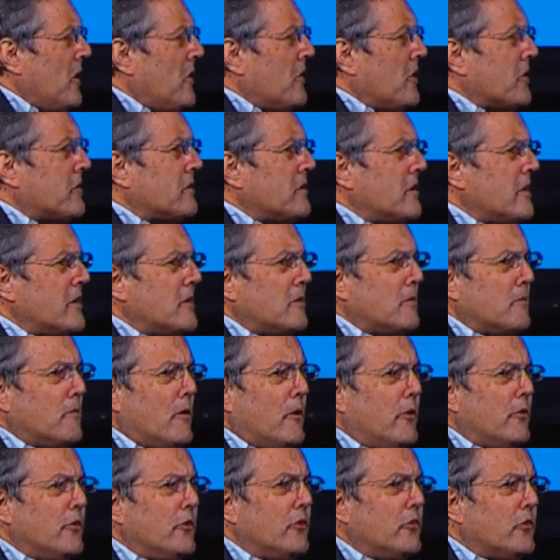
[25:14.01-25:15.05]
the theater
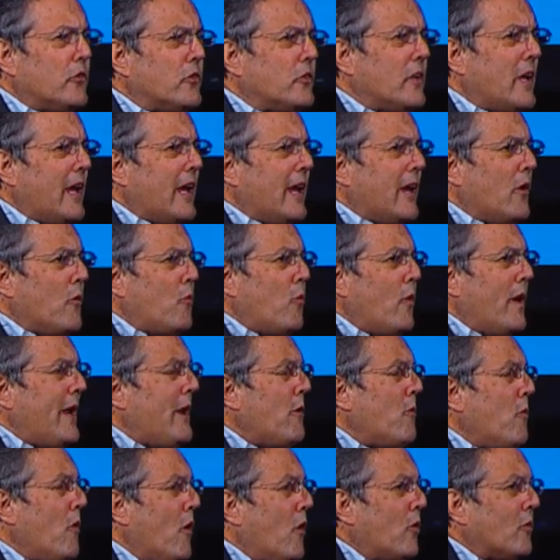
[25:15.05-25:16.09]
owners say, we
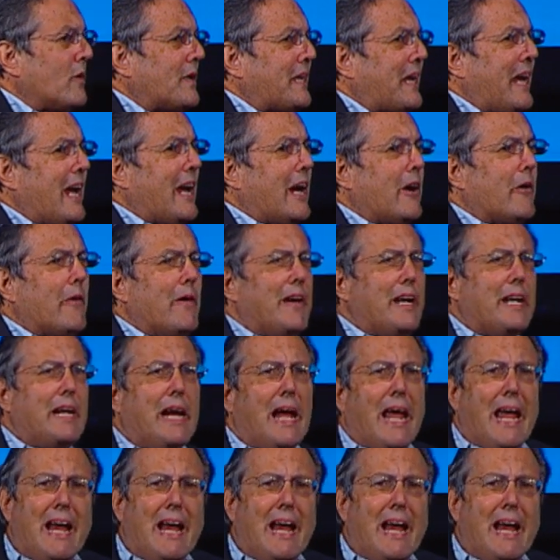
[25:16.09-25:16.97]
won't carry